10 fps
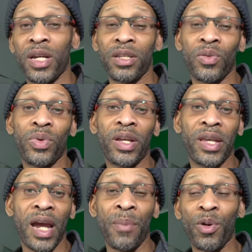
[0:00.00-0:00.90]
sensor with a
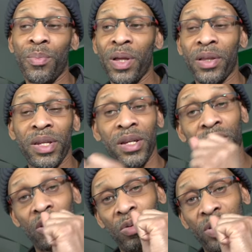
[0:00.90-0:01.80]
camera built in,
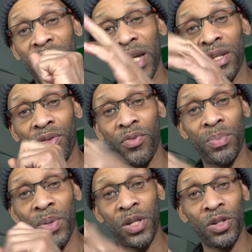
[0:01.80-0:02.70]
so it would take
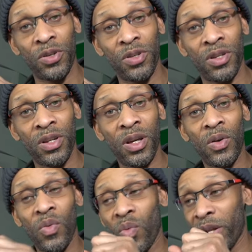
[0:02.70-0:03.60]
three pictures
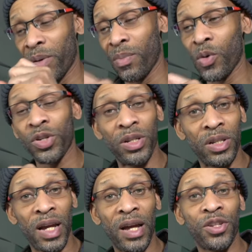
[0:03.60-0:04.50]
when the
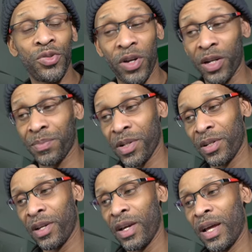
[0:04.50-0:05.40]
motion got tripped.
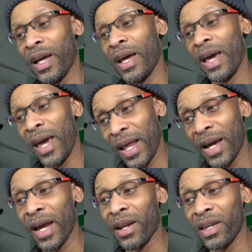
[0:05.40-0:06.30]
And
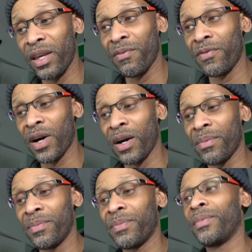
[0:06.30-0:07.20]
I got the key
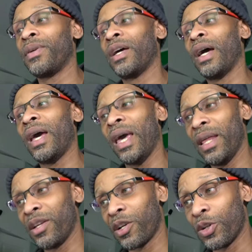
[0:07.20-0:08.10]
fob
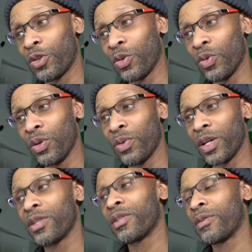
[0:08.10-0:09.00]
and the control
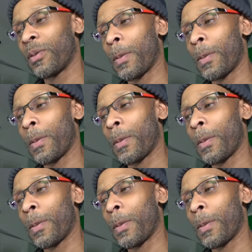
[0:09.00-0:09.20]
unit.